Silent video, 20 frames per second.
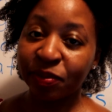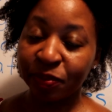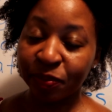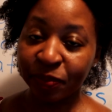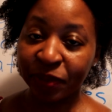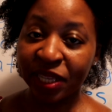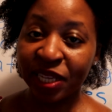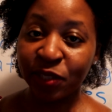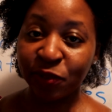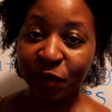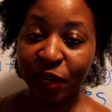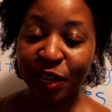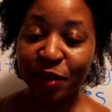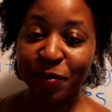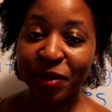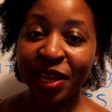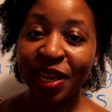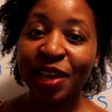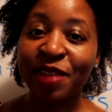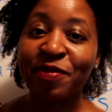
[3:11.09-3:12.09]
Please forgive
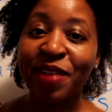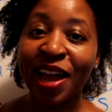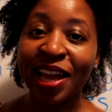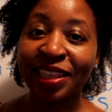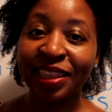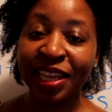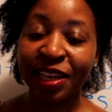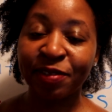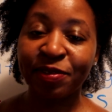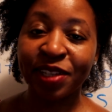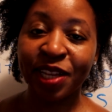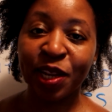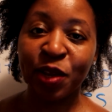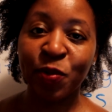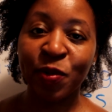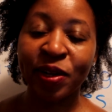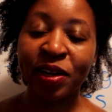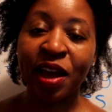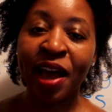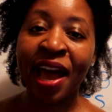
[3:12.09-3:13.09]
me if I left
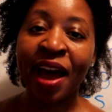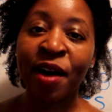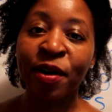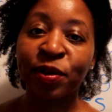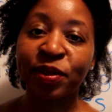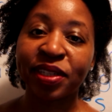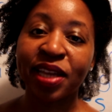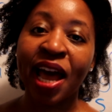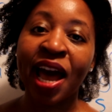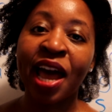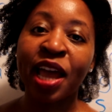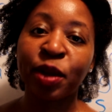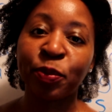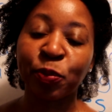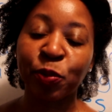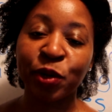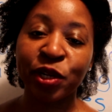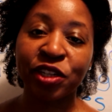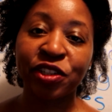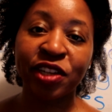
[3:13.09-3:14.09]
anyone out. I
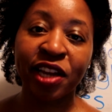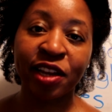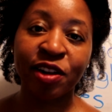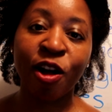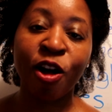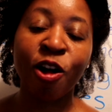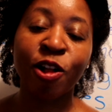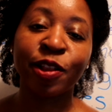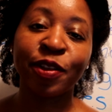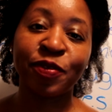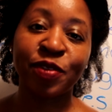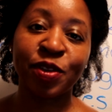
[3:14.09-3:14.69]
appreciate all of